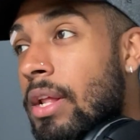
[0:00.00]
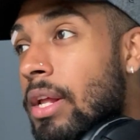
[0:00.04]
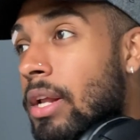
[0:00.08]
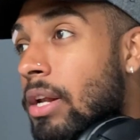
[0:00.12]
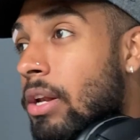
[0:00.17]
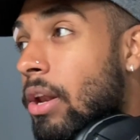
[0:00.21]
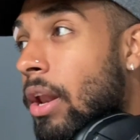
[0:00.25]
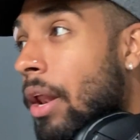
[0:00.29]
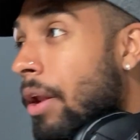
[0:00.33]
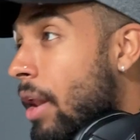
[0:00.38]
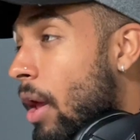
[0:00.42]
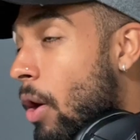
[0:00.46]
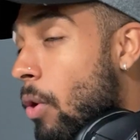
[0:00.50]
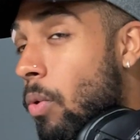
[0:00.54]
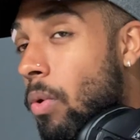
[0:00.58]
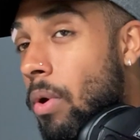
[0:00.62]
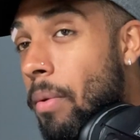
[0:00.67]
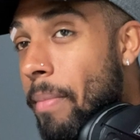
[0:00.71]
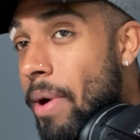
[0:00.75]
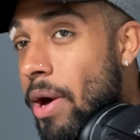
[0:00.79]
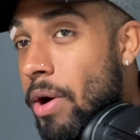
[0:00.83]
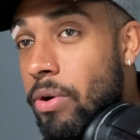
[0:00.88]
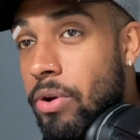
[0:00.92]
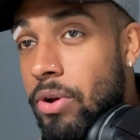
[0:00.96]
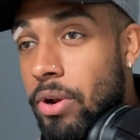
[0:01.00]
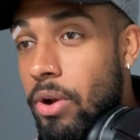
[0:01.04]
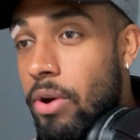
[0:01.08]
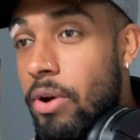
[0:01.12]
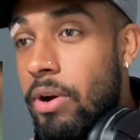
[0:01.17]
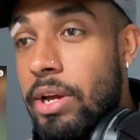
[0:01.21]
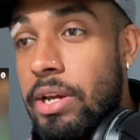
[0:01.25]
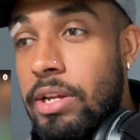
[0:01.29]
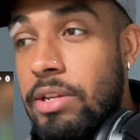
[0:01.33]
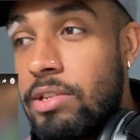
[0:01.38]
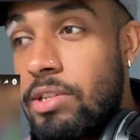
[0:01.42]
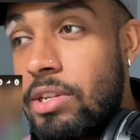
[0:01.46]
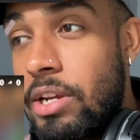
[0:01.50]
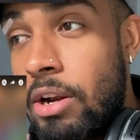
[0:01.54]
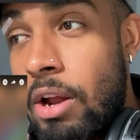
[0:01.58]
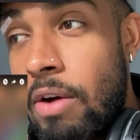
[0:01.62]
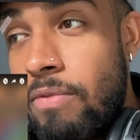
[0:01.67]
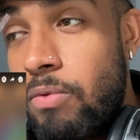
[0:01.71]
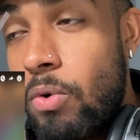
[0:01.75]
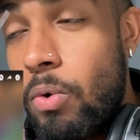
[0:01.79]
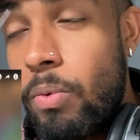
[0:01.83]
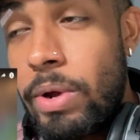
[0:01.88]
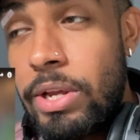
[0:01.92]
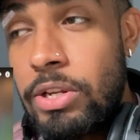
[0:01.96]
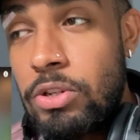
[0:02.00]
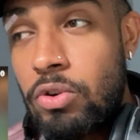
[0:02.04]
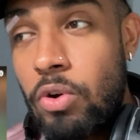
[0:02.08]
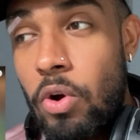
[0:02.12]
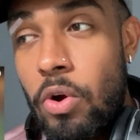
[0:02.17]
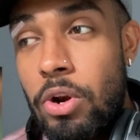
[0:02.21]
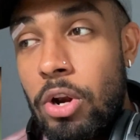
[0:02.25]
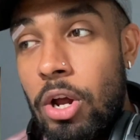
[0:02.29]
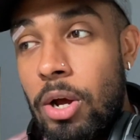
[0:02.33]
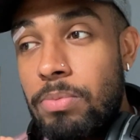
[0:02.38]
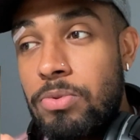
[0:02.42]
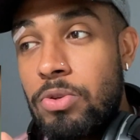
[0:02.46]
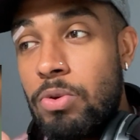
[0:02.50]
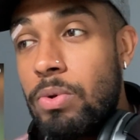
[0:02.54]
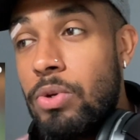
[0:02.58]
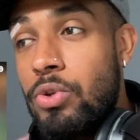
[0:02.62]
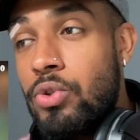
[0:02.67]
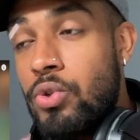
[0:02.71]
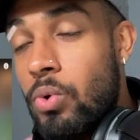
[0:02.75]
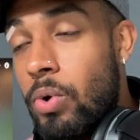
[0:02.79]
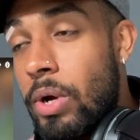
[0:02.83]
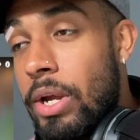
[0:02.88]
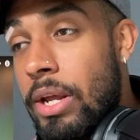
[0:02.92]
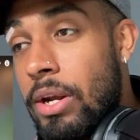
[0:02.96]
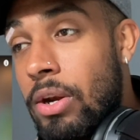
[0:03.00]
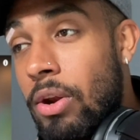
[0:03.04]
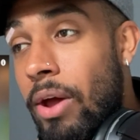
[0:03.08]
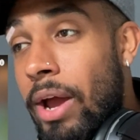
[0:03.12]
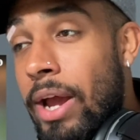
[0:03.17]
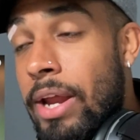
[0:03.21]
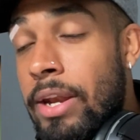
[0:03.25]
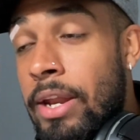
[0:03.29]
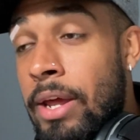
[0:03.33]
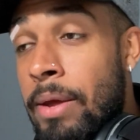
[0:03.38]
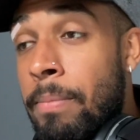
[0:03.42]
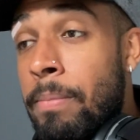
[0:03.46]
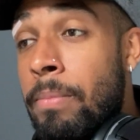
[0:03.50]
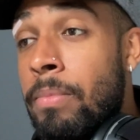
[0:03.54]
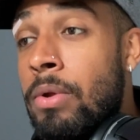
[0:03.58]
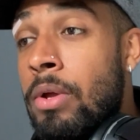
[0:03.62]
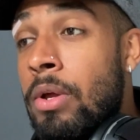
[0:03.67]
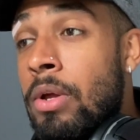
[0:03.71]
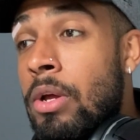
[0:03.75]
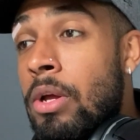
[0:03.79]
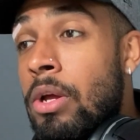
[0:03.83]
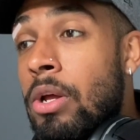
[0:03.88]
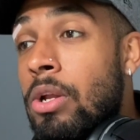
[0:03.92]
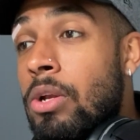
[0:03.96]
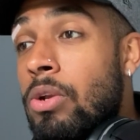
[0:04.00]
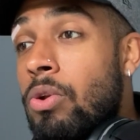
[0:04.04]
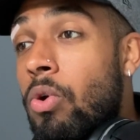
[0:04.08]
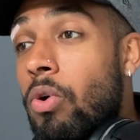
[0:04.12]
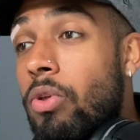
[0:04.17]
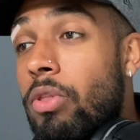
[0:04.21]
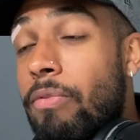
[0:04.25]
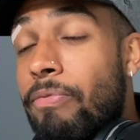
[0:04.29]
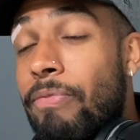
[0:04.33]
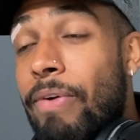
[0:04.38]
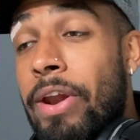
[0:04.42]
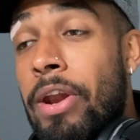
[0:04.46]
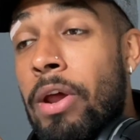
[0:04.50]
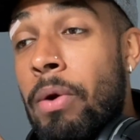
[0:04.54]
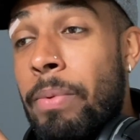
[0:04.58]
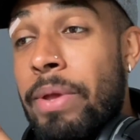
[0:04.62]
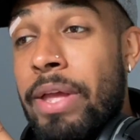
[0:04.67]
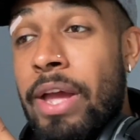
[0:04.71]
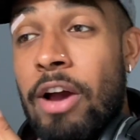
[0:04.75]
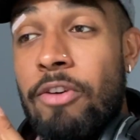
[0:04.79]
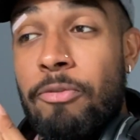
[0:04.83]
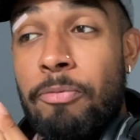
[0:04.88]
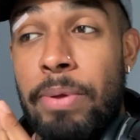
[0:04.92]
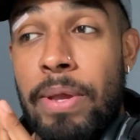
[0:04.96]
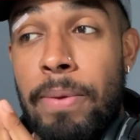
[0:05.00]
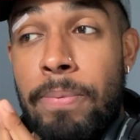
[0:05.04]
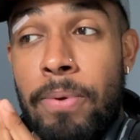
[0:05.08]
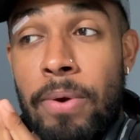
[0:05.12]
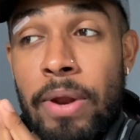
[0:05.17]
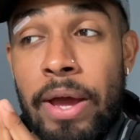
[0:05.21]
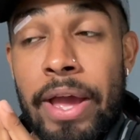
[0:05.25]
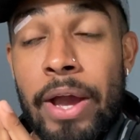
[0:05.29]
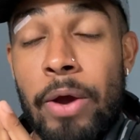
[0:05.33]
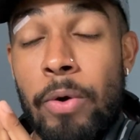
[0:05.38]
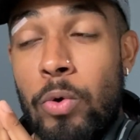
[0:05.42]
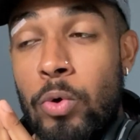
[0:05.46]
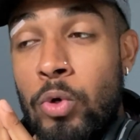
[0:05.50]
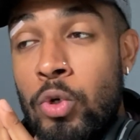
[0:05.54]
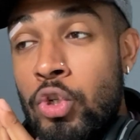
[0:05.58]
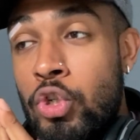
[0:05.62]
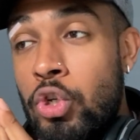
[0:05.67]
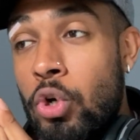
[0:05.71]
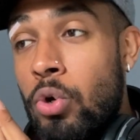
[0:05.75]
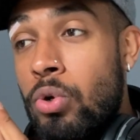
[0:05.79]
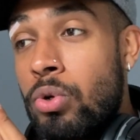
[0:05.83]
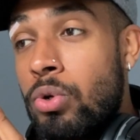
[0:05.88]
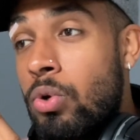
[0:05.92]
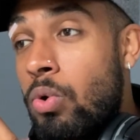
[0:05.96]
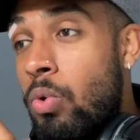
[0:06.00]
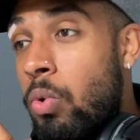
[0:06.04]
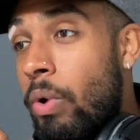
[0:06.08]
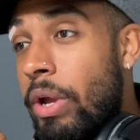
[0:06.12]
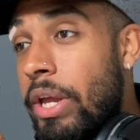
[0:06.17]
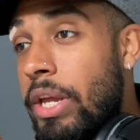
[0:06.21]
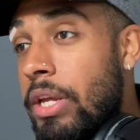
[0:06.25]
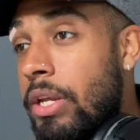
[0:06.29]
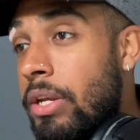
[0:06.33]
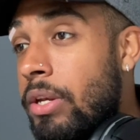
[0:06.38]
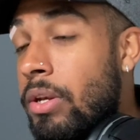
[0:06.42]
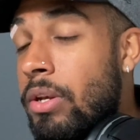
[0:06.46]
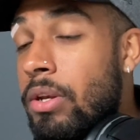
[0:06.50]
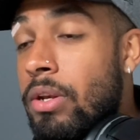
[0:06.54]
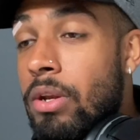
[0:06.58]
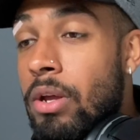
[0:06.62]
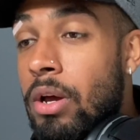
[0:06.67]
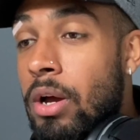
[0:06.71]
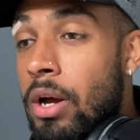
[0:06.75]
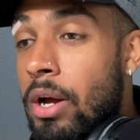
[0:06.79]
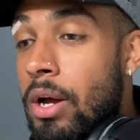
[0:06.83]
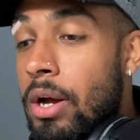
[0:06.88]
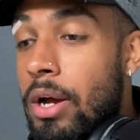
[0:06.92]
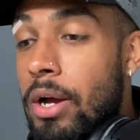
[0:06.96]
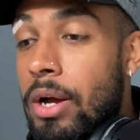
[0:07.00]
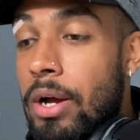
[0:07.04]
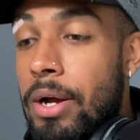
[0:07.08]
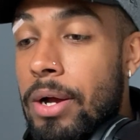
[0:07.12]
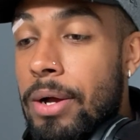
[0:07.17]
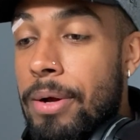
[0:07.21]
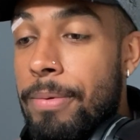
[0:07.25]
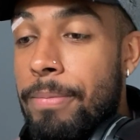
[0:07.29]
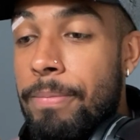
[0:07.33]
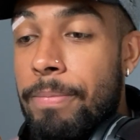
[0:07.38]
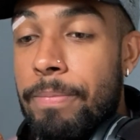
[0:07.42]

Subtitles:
They're all American artists, and I've always grown up to enjoy and like them. Not the fact that we have people like Elton John, Queen. I